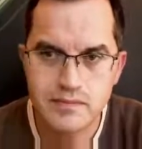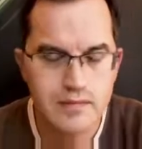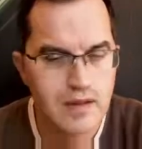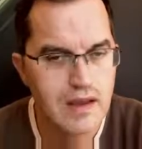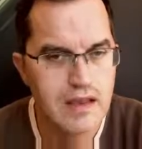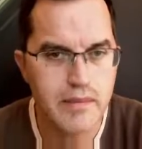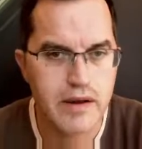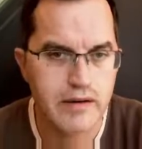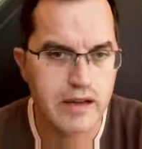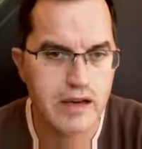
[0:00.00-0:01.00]
In
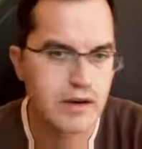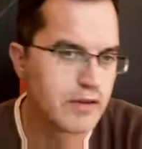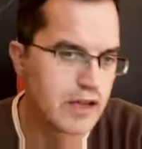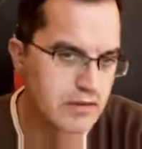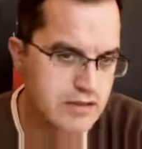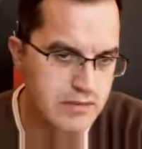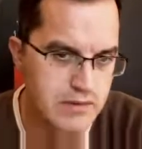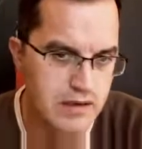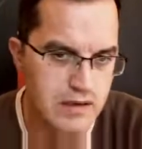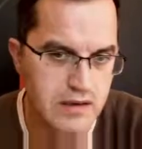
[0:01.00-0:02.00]
America, we have
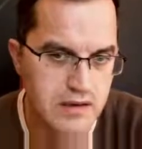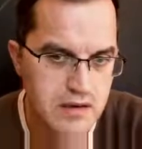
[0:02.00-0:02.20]
similarly